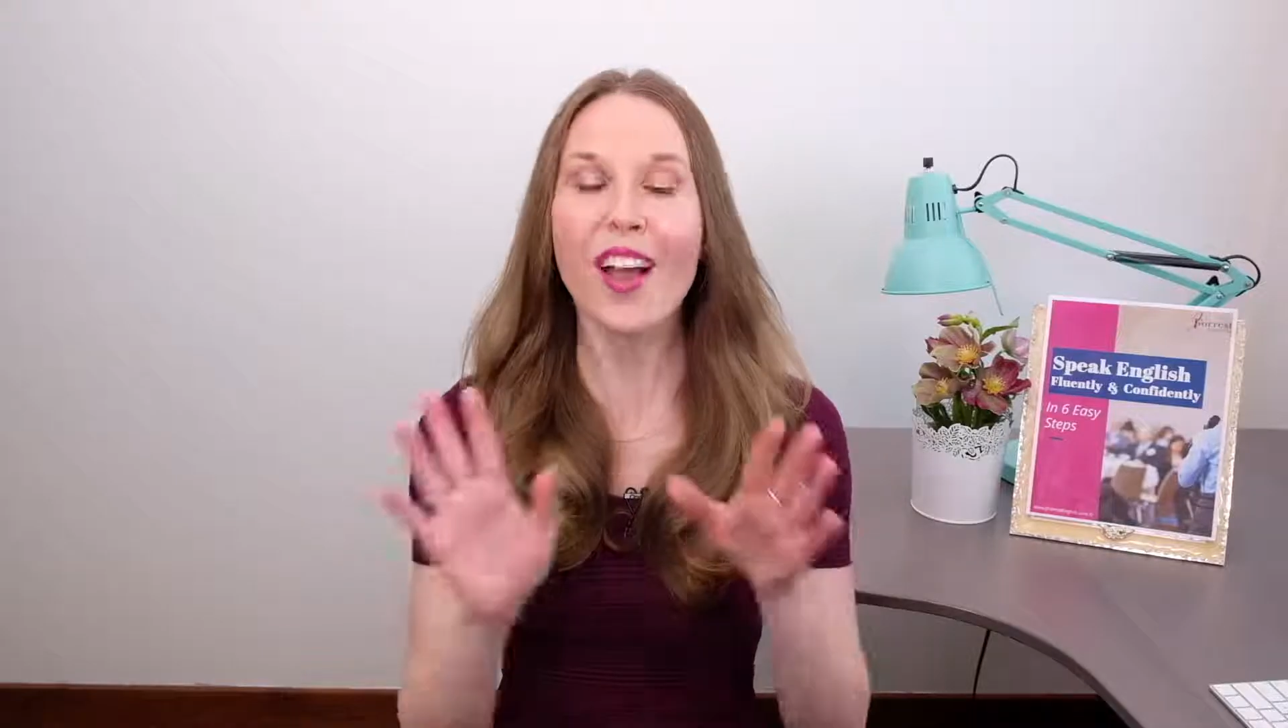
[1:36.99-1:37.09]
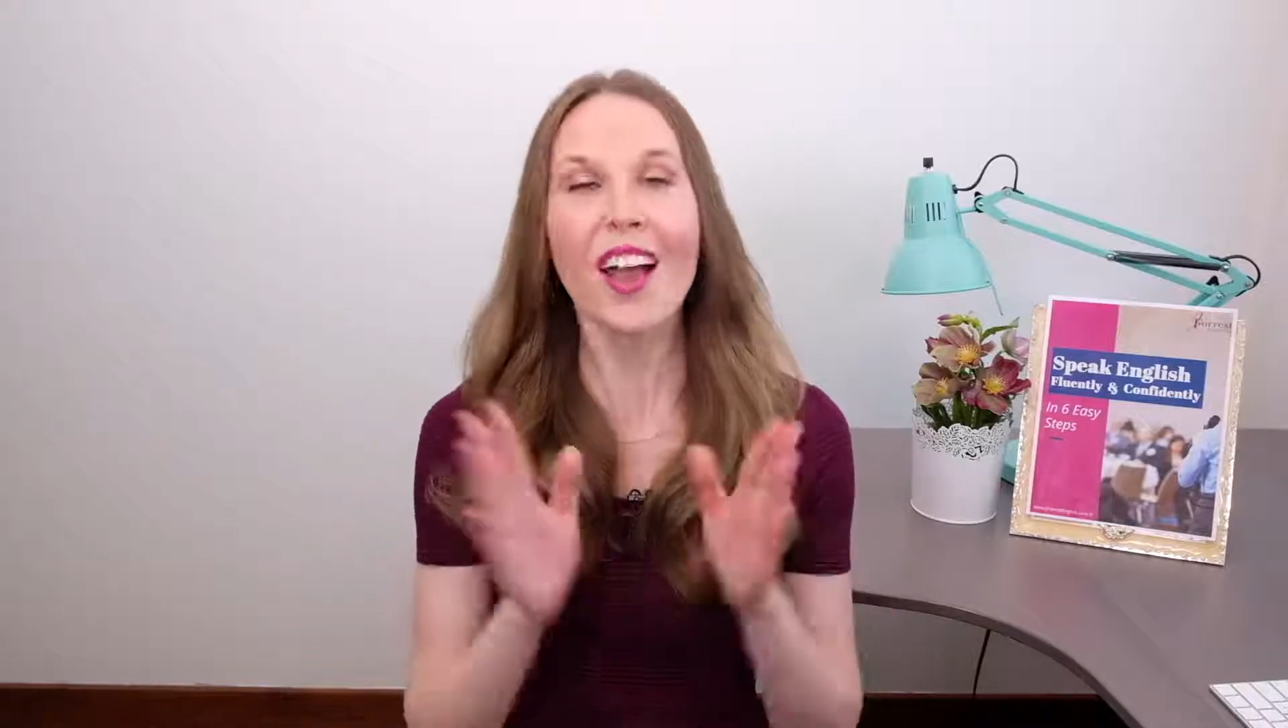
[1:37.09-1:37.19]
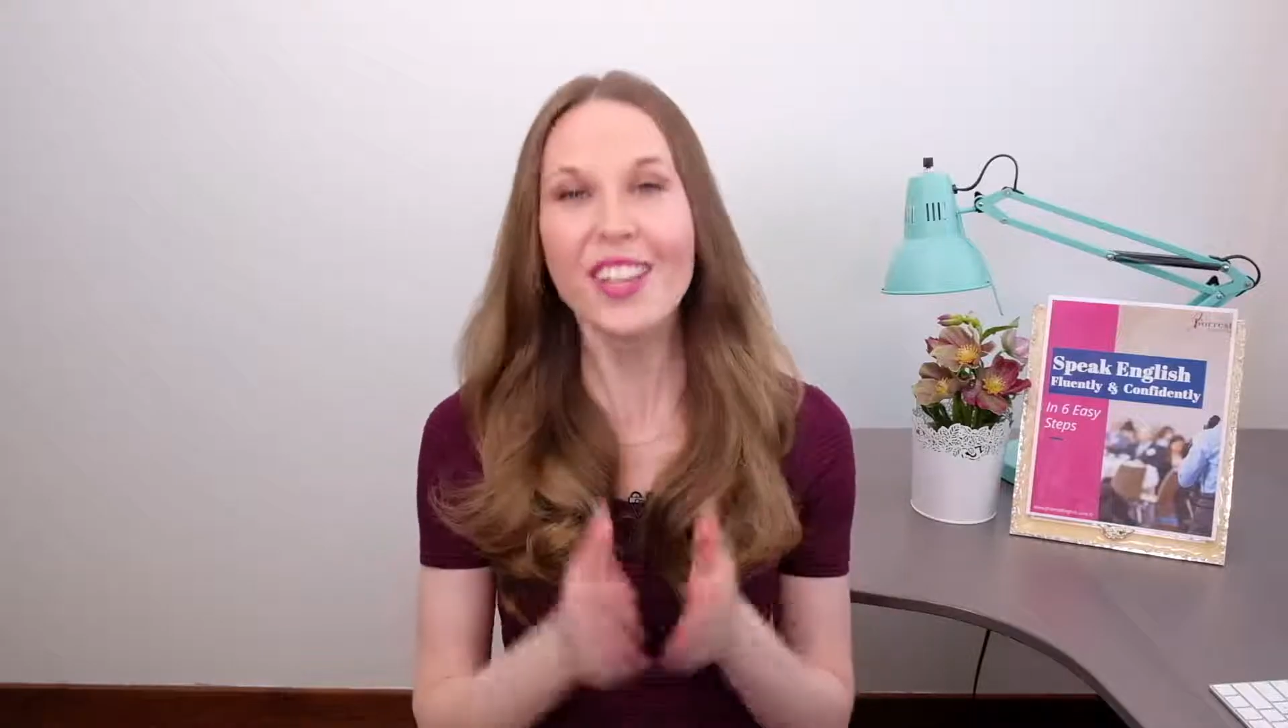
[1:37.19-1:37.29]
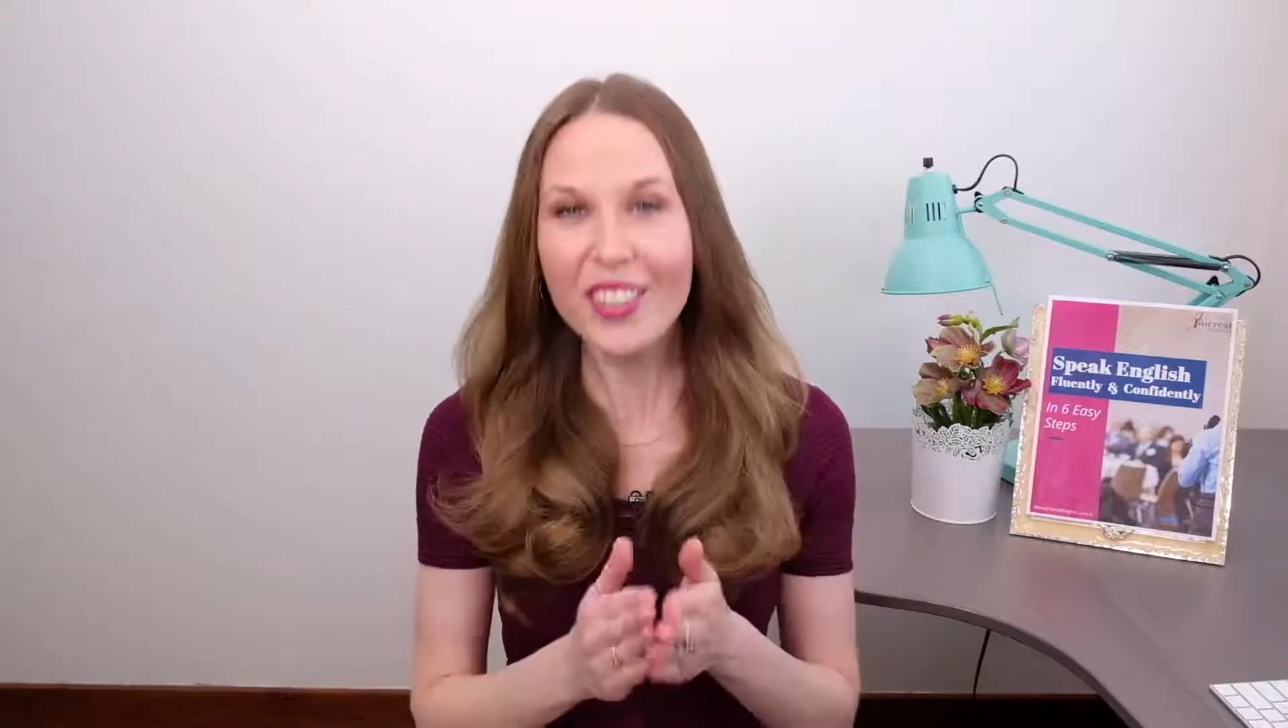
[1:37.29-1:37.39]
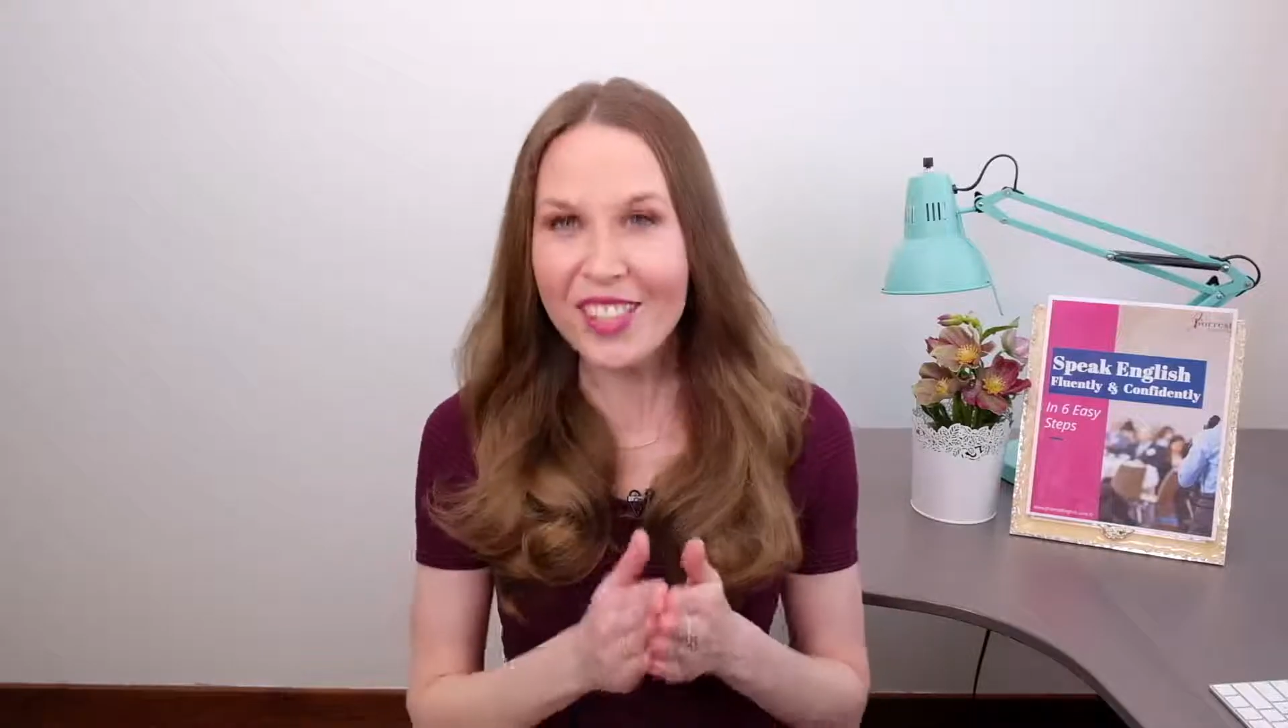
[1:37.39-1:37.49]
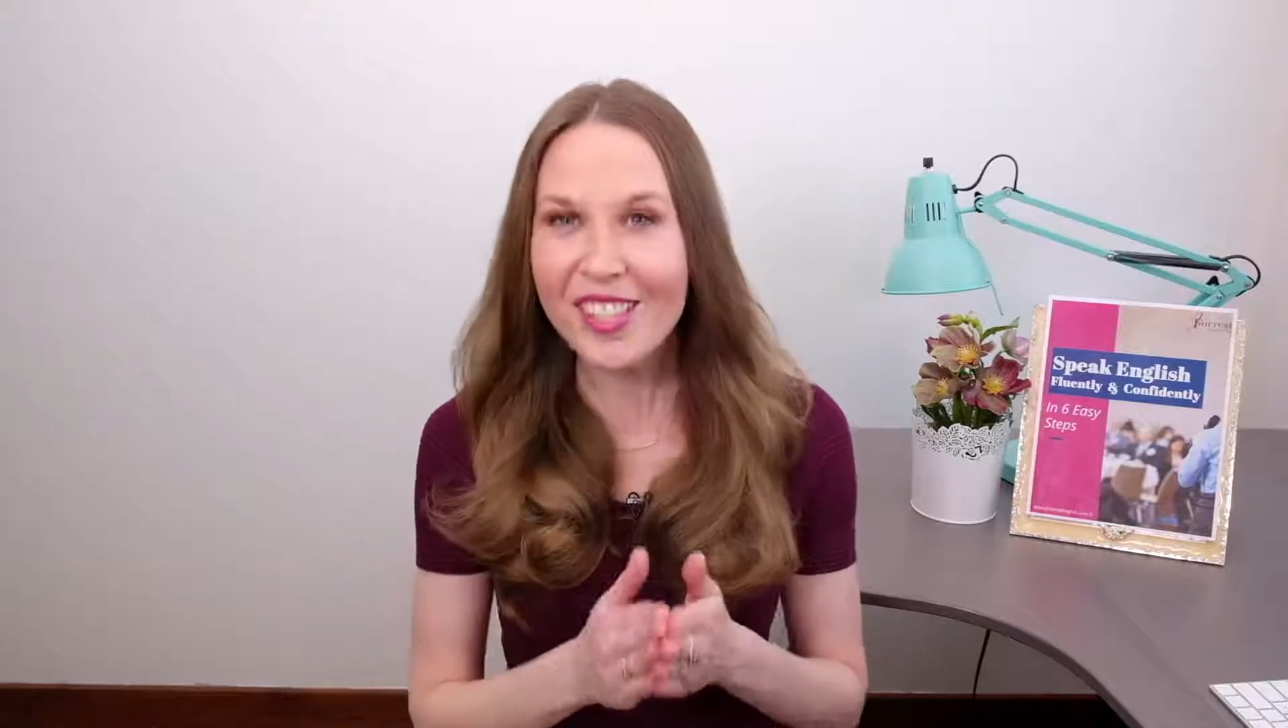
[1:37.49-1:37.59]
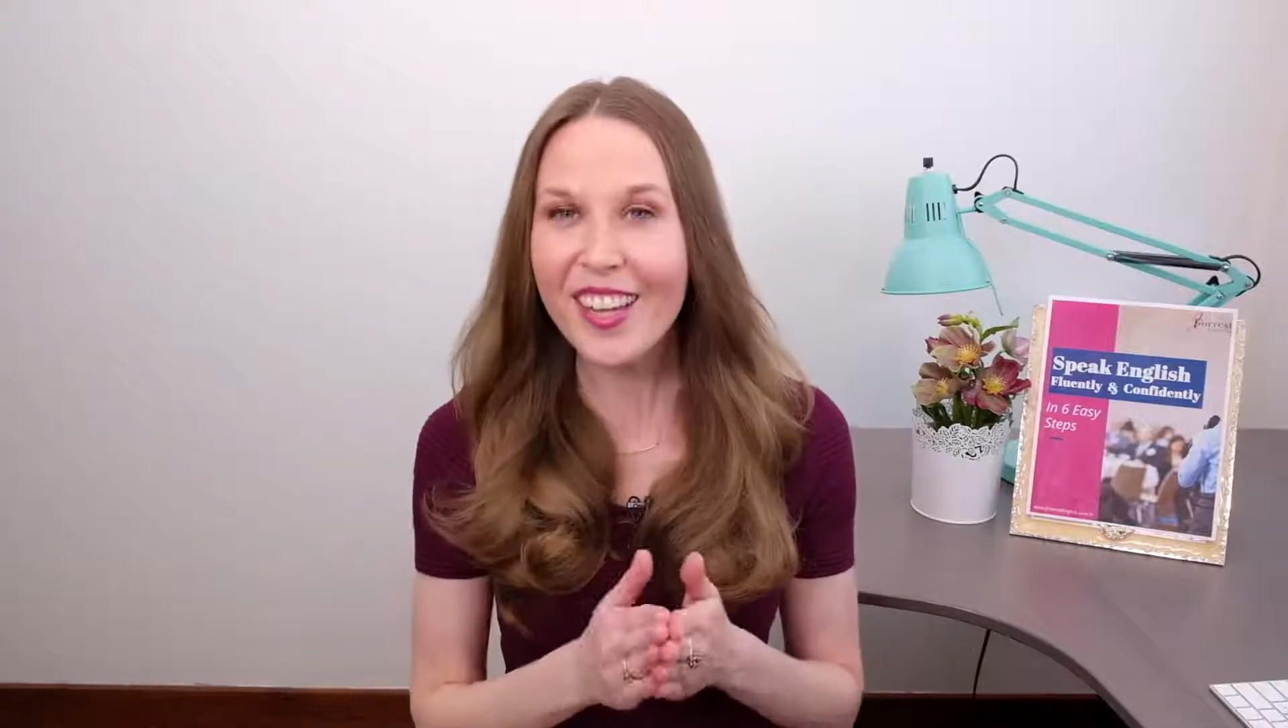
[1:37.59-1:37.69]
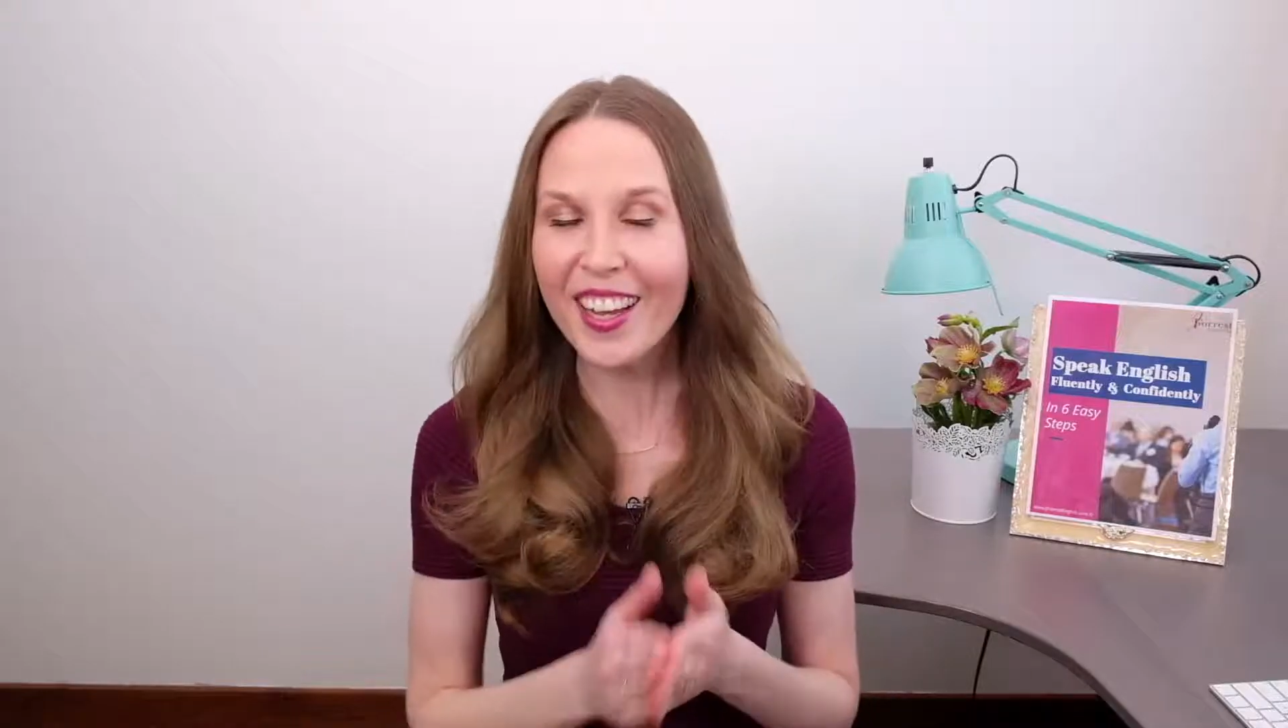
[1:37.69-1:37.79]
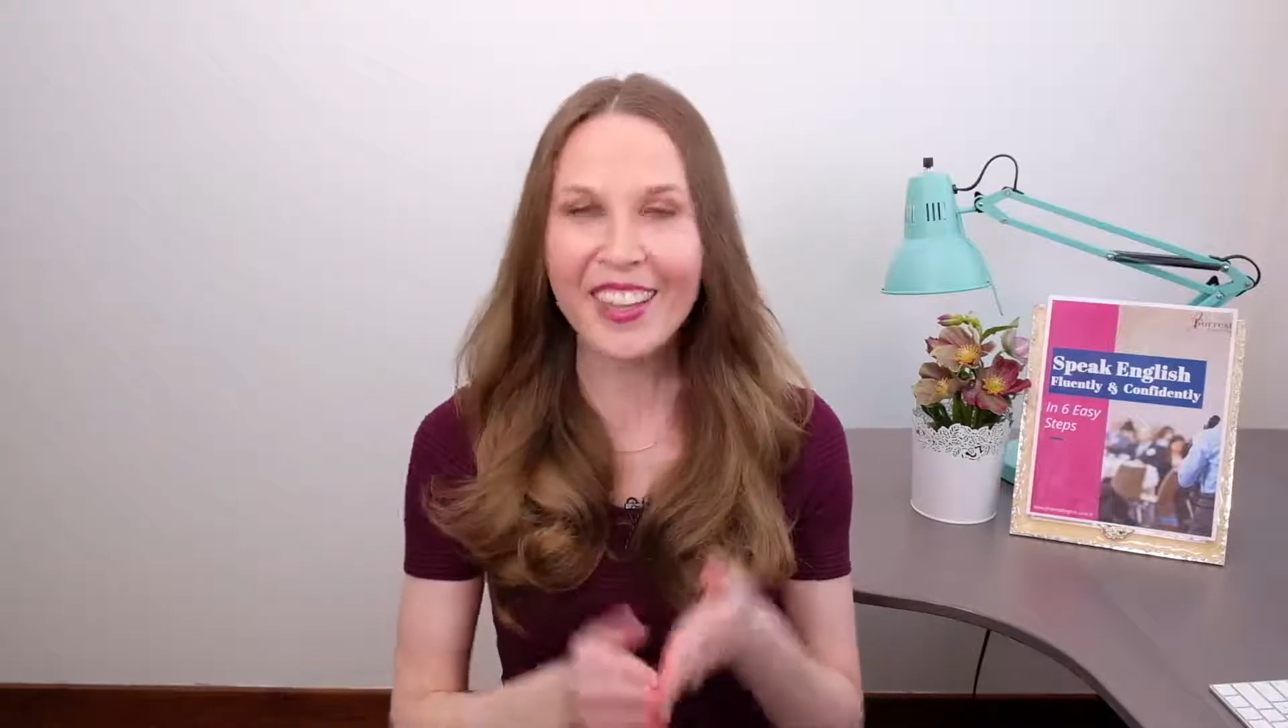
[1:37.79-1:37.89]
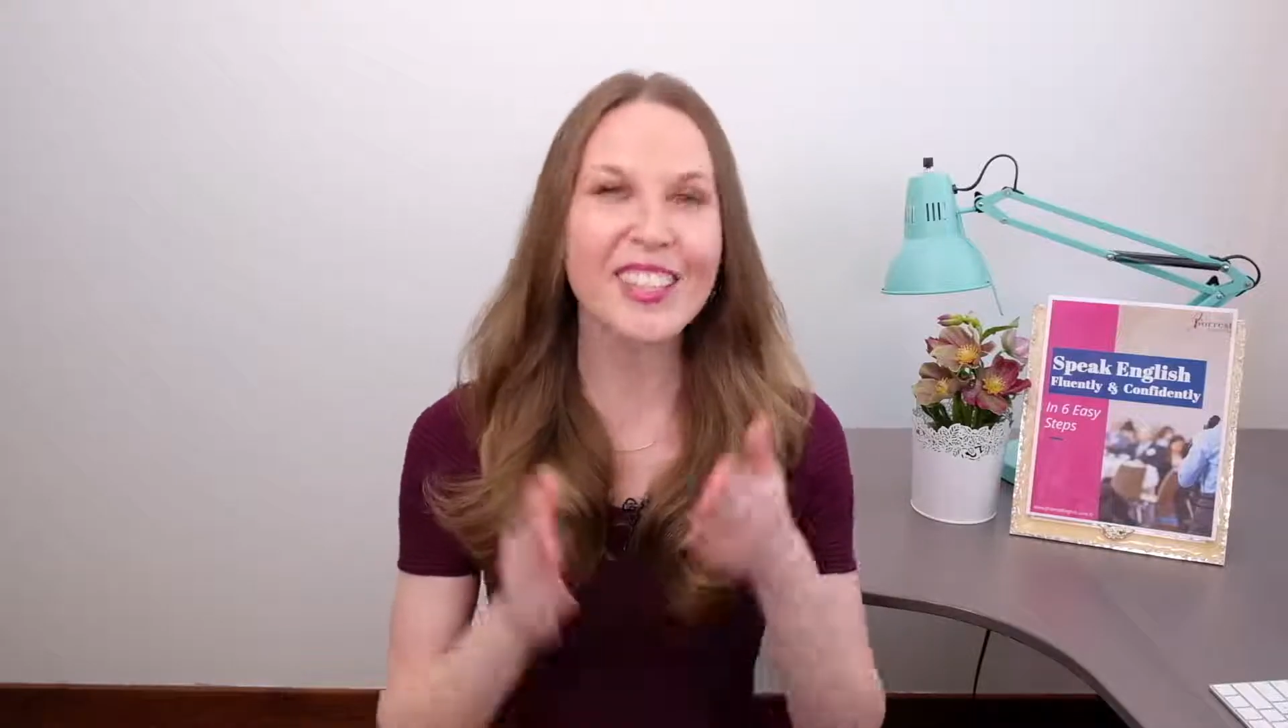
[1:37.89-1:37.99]

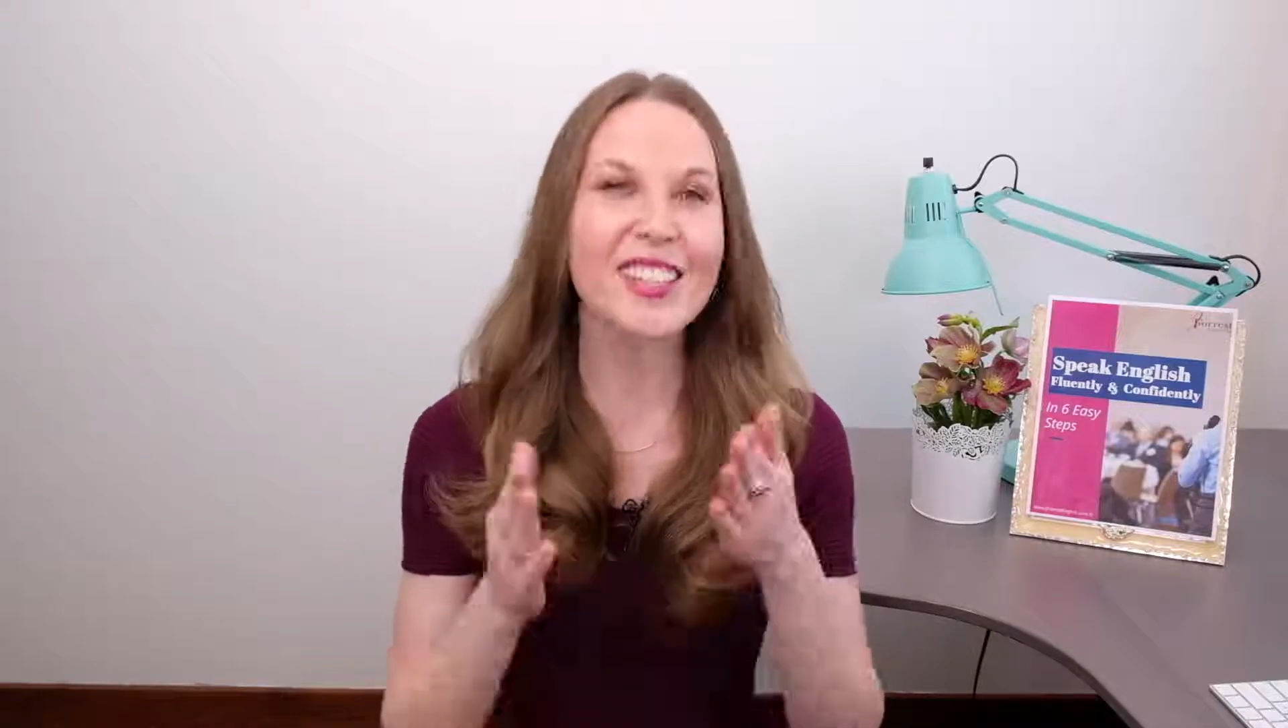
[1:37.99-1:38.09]
understand the